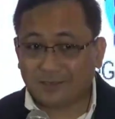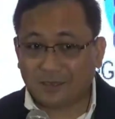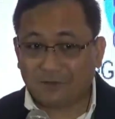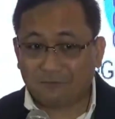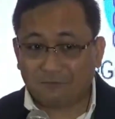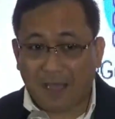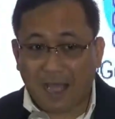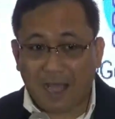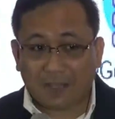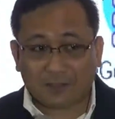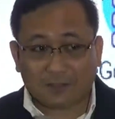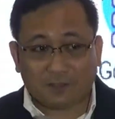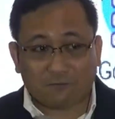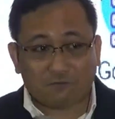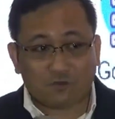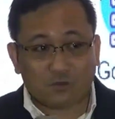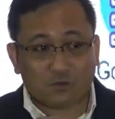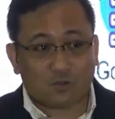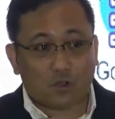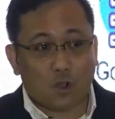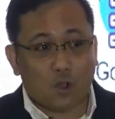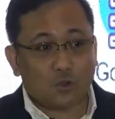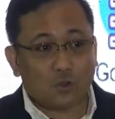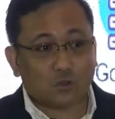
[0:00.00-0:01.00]
In fact, if
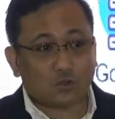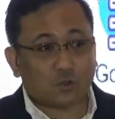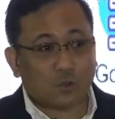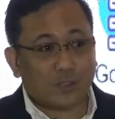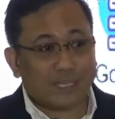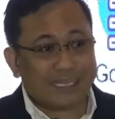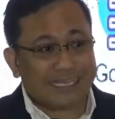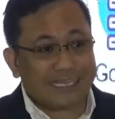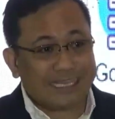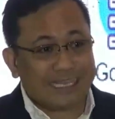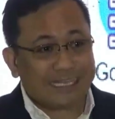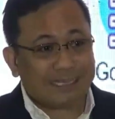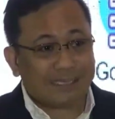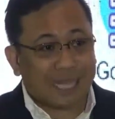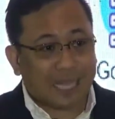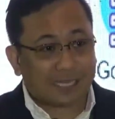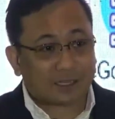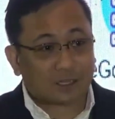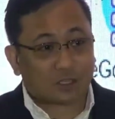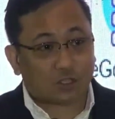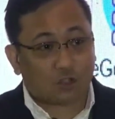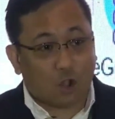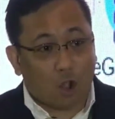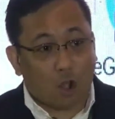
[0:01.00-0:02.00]
you go to
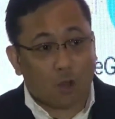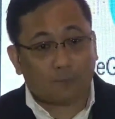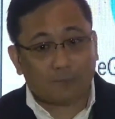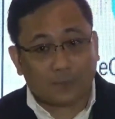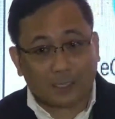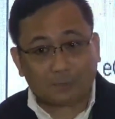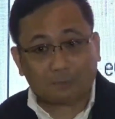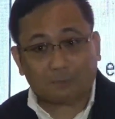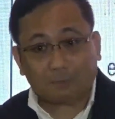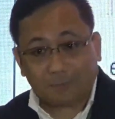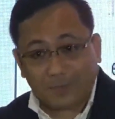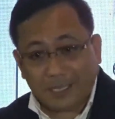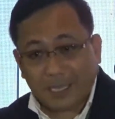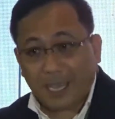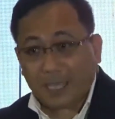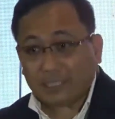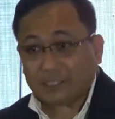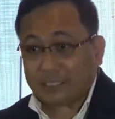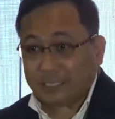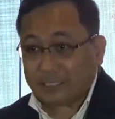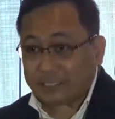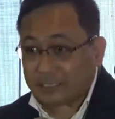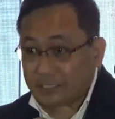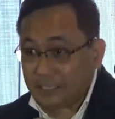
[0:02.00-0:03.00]

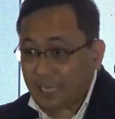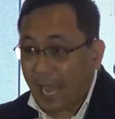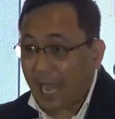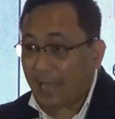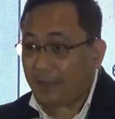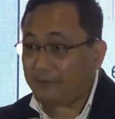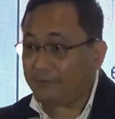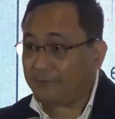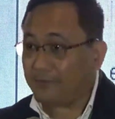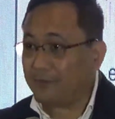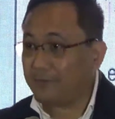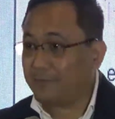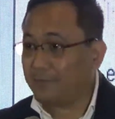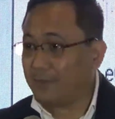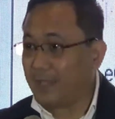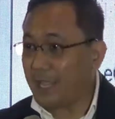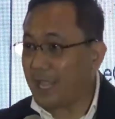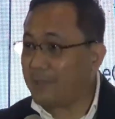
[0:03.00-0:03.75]
e.gov.ph, it's live.